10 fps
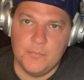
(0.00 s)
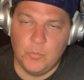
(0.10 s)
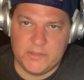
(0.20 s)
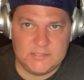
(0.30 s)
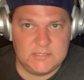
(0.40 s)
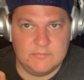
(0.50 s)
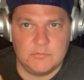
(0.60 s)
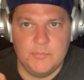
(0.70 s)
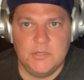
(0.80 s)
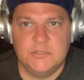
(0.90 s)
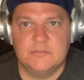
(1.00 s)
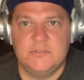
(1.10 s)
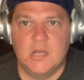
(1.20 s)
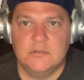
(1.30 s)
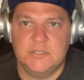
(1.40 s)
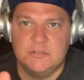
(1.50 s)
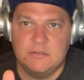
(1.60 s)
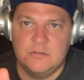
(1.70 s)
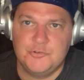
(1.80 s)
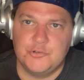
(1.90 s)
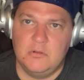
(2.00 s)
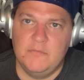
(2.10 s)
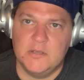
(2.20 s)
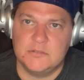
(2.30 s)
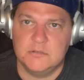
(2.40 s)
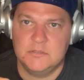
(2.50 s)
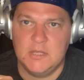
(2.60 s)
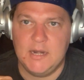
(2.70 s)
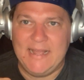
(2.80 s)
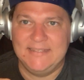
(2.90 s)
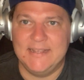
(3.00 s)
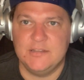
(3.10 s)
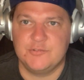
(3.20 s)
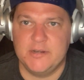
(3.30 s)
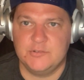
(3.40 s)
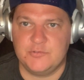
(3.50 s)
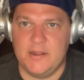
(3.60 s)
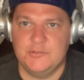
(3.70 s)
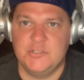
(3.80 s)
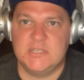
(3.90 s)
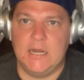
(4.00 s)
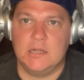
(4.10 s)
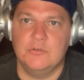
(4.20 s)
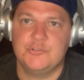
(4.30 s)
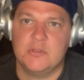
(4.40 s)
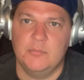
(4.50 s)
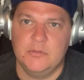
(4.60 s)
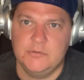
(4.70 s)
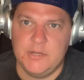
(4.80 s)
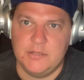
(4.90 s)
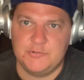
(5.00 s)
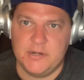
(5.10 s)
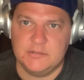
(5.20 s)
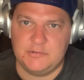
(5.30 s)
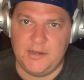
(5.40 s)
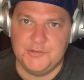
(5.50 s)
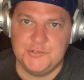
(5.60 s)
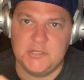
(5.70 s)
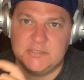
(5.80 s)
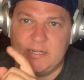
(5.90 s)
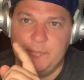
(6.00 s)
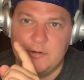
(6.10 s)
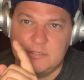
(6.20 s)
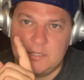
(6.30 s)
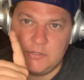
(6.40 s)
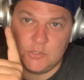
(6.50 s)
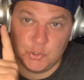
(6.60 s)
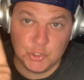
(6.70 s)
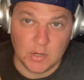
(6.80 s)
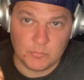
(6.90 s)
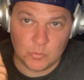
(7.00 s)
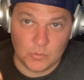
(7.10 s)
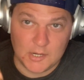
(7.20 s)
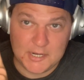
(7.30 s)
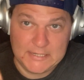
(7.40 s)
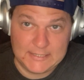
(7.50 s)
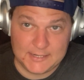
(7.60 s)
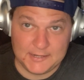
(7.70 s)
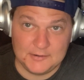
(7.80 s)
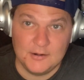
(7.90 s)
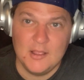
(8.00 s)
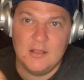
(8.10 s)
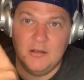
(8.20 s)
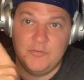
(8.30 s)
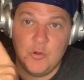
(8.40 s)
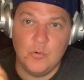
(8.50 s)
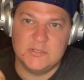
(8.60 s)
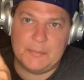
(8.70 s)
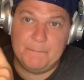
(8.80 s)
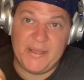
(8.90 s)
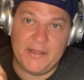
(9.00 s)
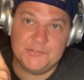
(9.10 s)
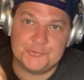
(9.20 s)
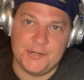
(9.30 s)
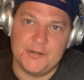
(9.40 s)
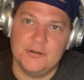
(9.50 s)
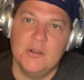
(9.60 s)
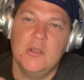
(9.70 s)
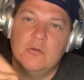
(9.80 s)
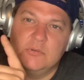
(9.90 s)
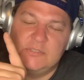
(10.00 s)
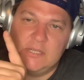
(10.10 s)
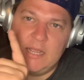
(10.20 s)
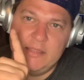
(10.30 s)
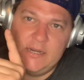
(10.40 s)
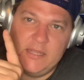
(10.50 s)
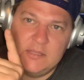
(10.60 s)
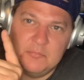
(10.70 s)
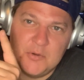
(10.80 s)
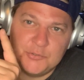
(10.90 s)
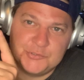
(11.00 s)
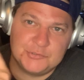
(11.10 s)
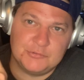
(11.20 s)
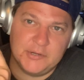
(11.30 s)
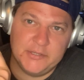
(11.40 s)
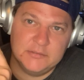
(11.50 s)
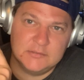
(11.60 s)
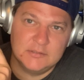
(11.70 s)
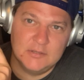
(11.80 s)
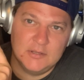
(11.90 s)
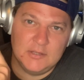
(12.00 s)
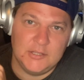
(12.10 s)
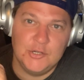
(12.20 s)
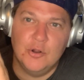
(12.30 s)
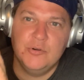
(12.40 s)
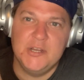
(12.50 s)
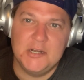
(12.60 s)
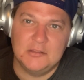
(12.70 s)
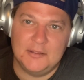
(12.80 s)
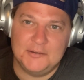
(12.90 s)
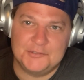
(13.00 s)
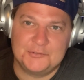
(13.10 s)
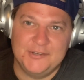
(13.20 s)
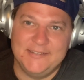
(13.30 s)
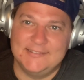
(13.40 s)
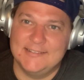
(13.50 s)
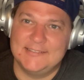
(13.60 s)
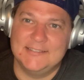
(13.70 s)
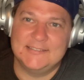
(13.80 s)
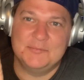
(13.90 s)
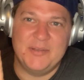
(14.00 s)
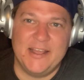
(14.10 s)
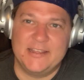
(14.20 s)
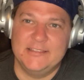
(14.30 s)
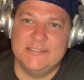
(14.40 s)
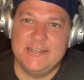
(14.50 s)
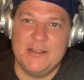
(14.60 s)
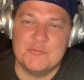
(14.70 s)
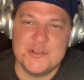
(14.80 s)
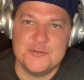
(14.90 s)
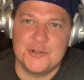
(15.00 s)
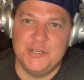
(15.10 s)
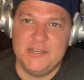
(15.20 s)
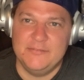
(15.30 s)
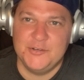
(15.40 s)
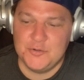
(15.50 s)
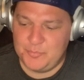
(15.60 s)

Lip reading: with several millions of dollars, institutional investors that had day trading strategies, and I coached them on their day trading strategies. And I'm here to tell you the #1 indicator of who was a bad trader was the guy that had the most screens. You don't need a lot of screens. This isn't back in the day where you couldn't even do